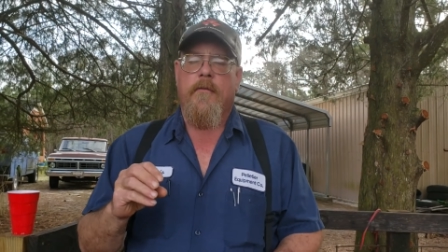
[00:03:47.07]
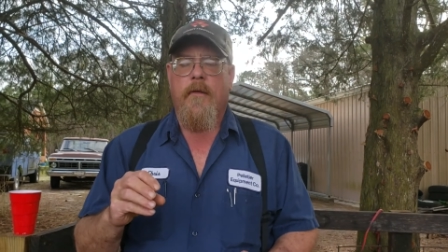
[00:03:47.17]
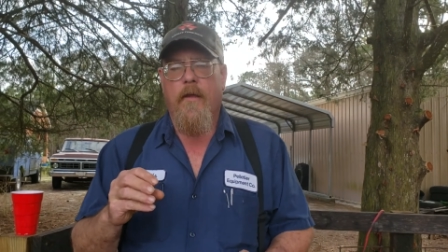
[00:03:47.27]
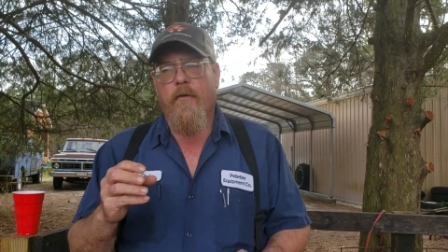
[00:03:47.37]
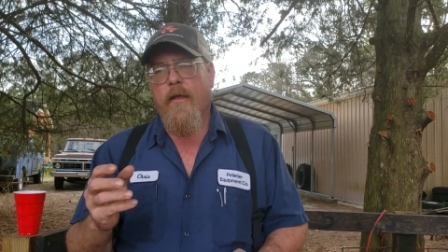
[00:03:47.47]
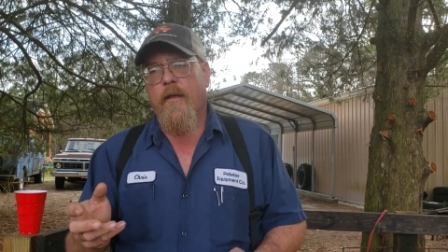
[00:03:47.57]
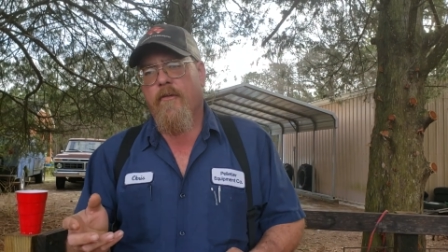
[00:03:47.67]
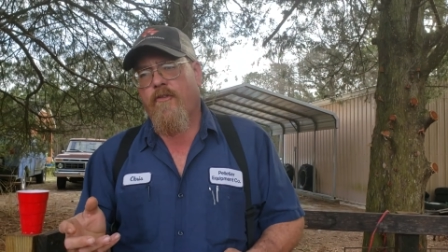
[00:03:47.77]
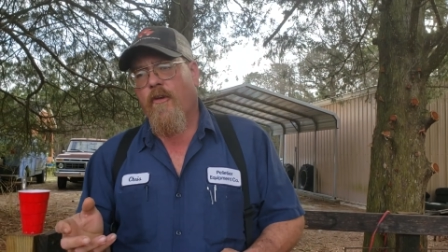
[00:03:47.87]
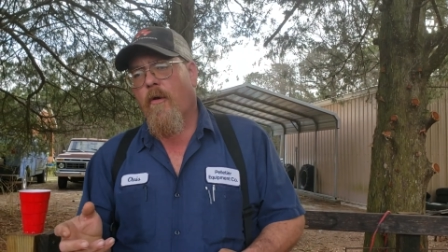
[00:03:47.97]
They'll
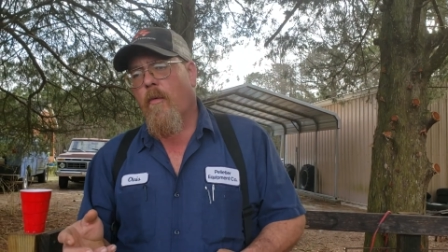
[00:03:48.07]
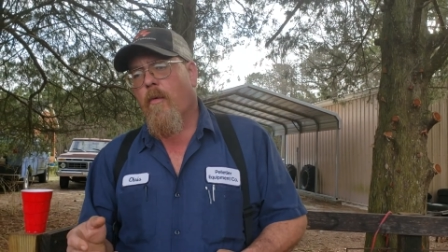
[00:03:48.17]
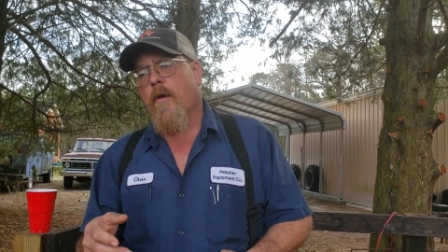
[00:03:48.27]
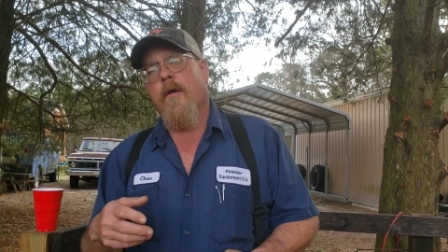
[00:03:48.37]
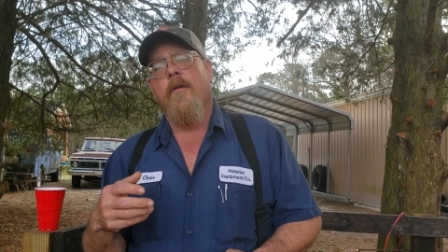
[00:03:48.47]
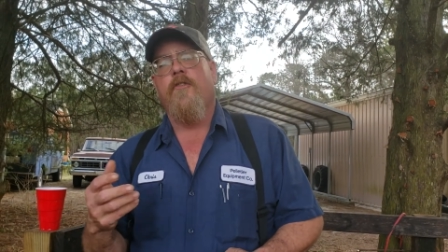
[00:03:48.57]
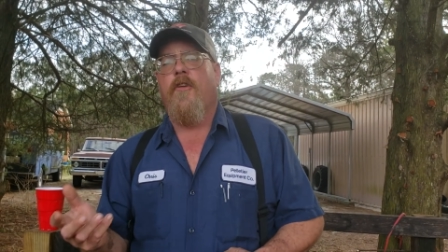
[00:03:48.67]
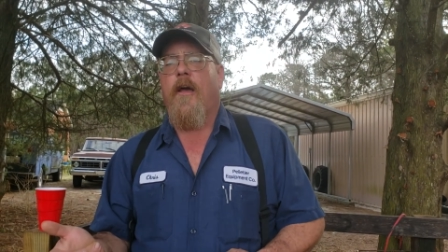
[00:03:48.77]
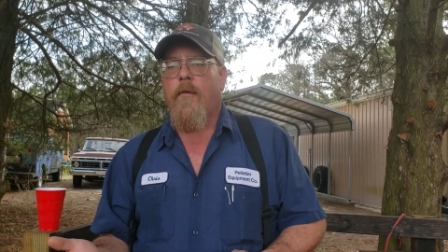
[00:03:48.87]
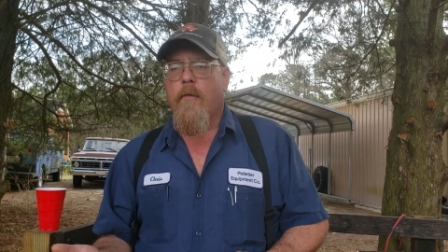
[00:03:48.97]
get sore
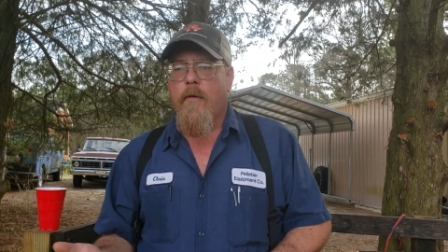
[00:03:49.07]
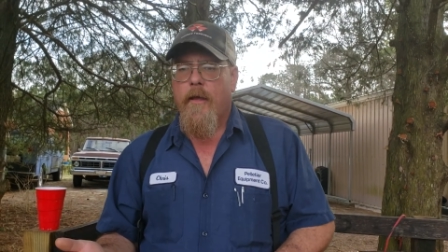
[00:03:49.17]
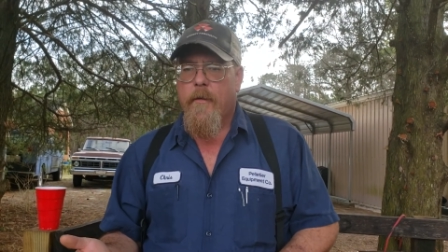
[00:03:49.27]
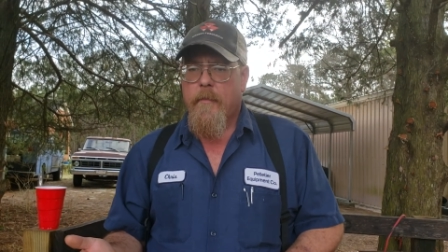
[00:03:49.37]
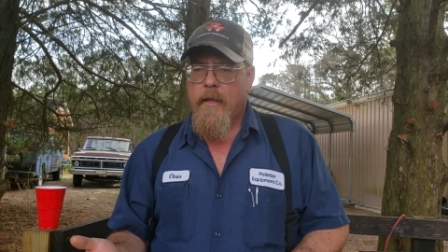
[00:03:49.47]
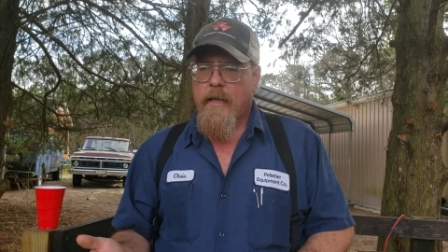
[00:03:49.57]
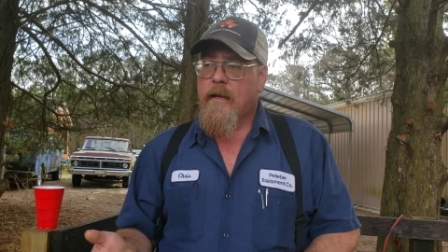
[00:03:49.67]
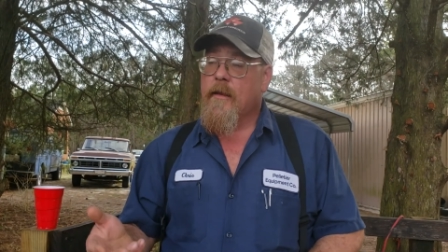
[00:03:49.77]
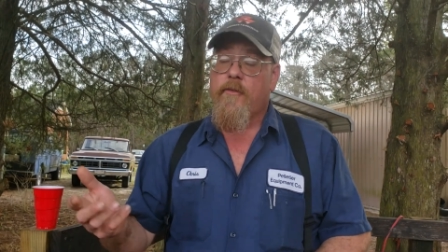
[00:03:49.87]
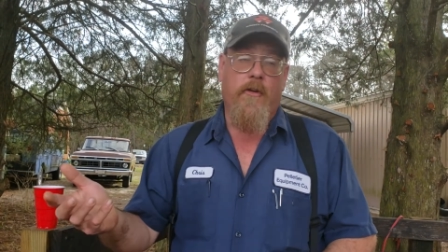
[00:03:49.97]
say I won't let them eat,
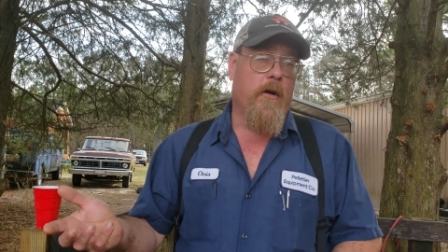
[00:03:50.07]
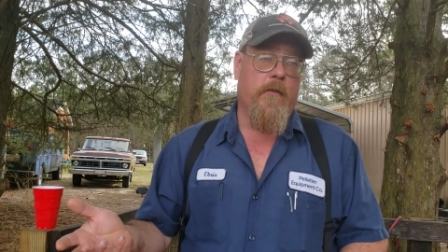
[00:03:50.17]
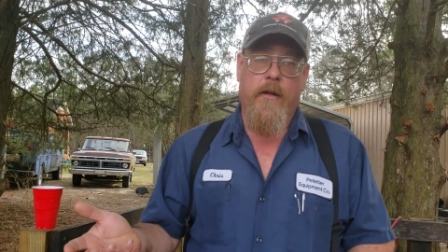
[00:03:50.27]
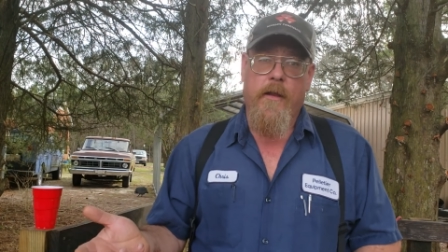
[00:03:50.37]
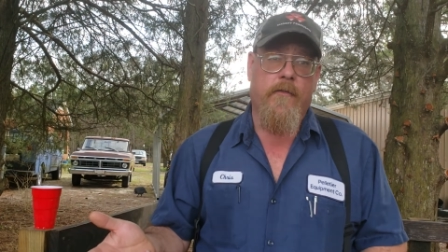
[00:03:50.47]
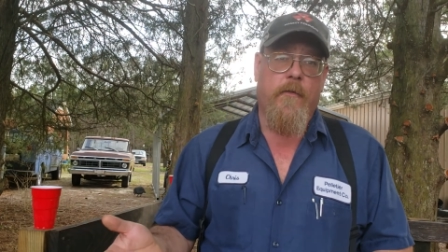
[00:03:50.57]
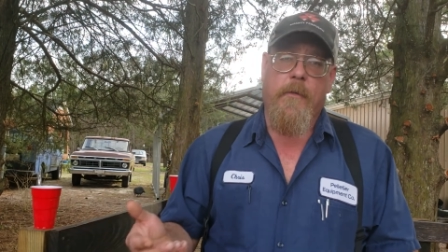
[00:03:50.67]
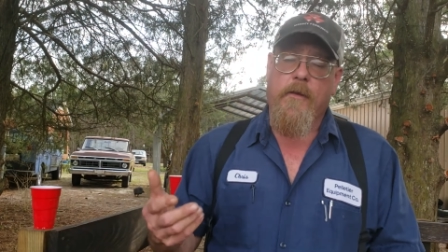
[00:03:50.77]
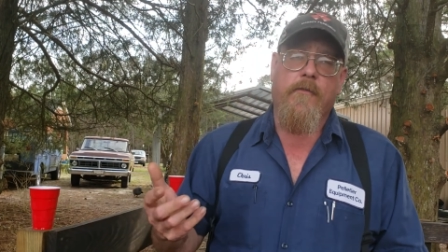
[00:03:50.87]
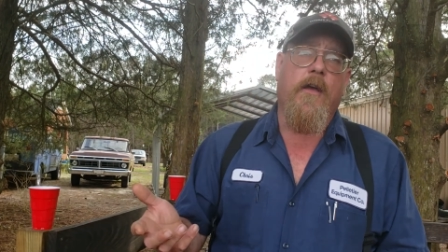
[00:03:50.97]
and they'll starve to death. I
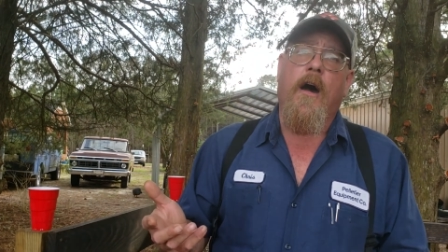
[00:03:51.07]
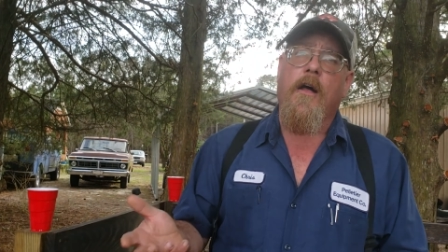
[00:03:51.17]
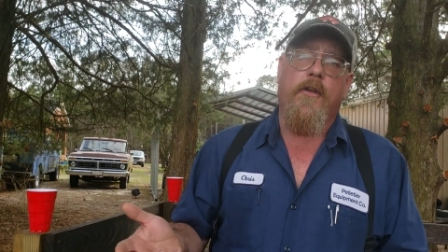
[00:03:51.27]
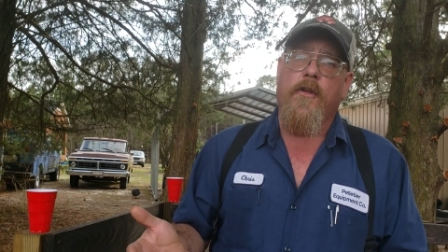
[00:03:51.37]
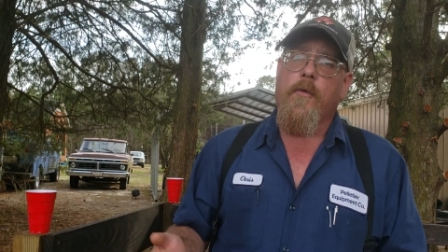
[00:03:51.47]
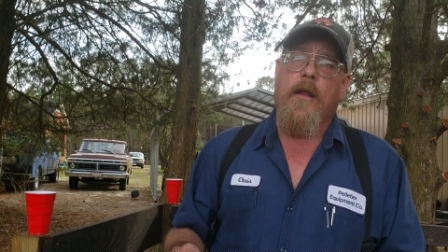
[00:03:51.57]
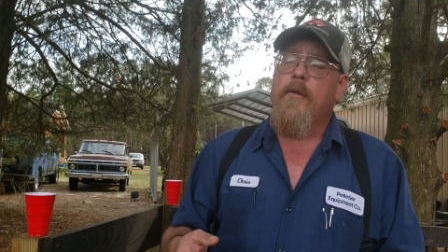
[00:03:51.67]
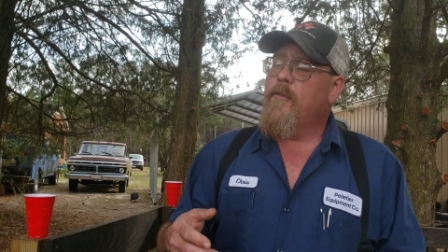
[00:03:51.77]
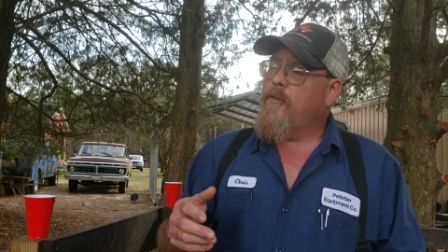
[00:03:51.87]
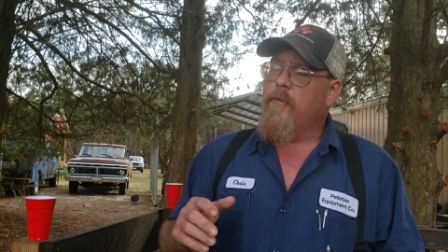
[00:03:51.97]
mean, you've got to do it. I
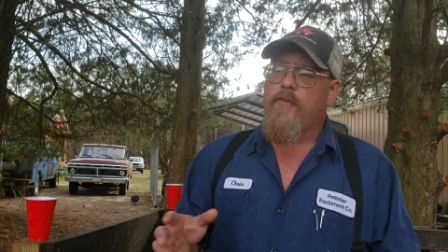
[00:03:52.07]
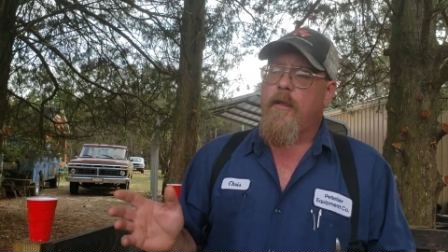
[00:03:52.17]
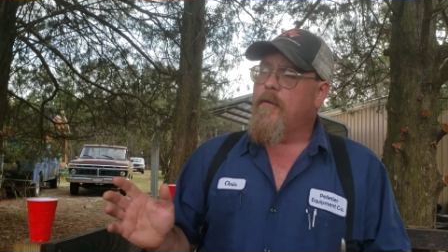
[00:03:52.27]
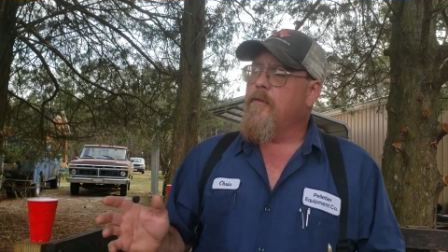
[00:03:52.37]
know it's going to sound